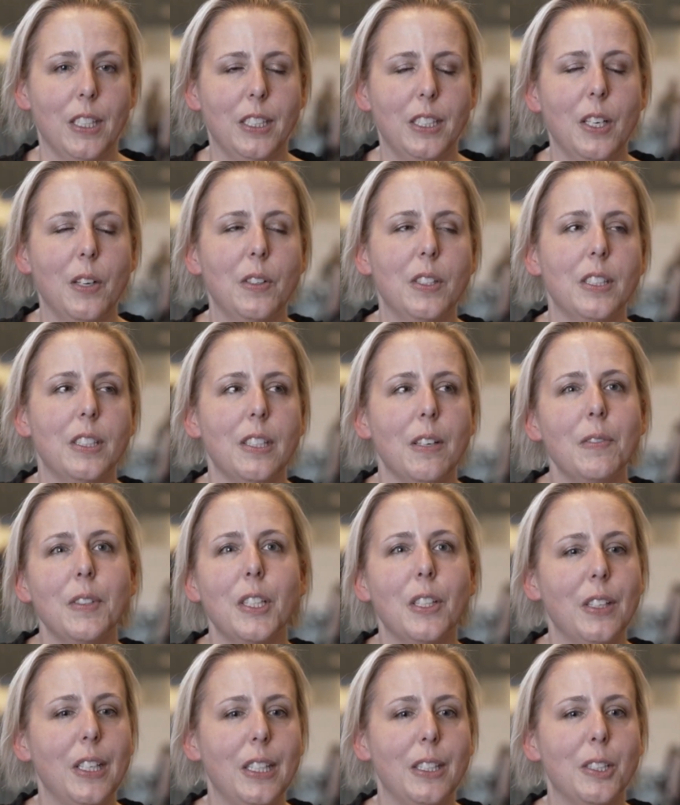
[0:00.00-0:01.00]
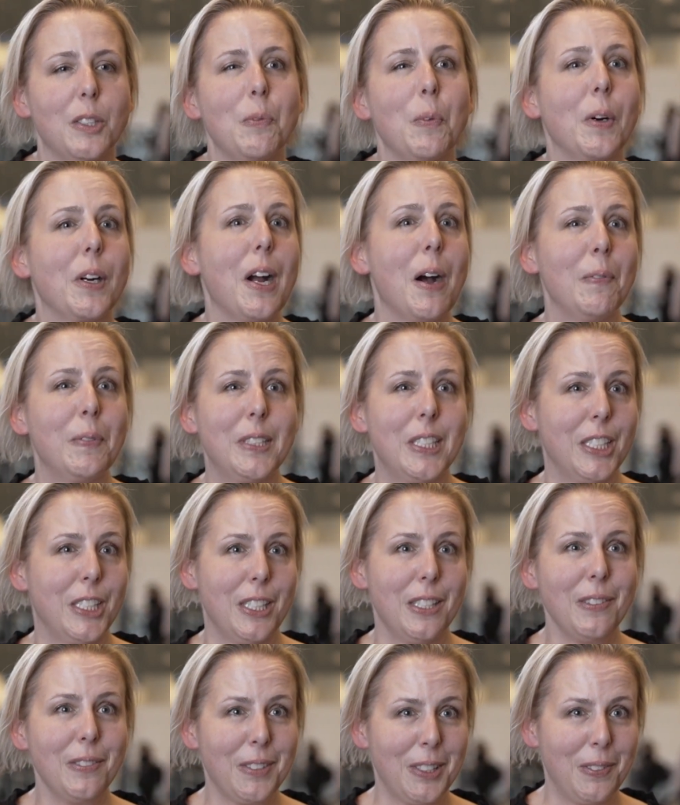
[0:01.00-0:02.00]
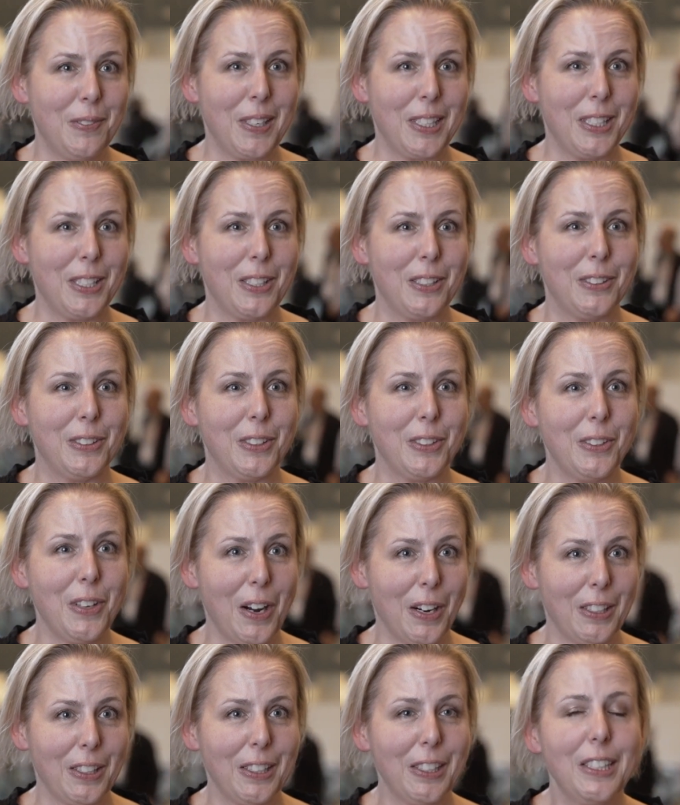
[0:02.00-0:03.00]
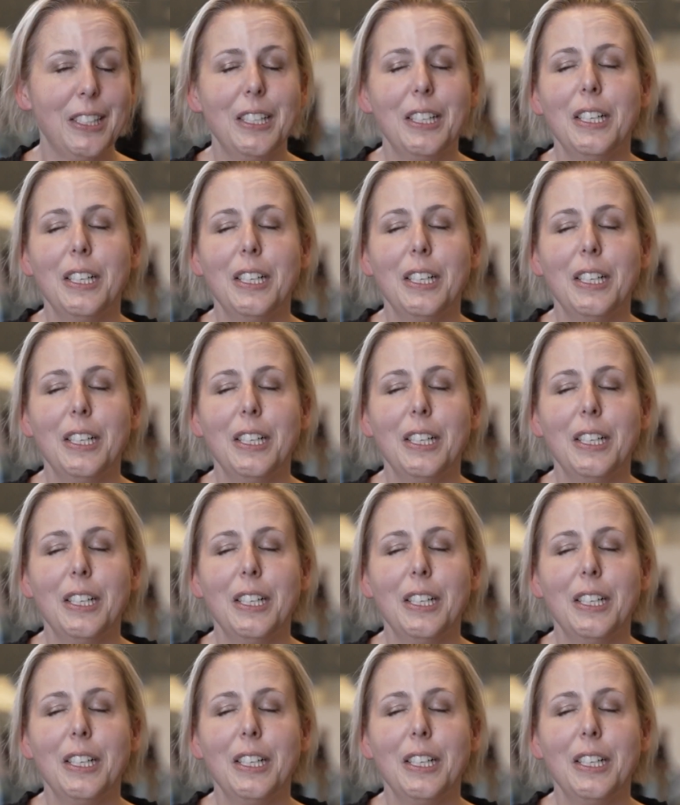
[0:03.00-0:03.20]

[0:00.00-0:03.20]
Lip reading: So to some degree, there's more competition, which makes it a little harder.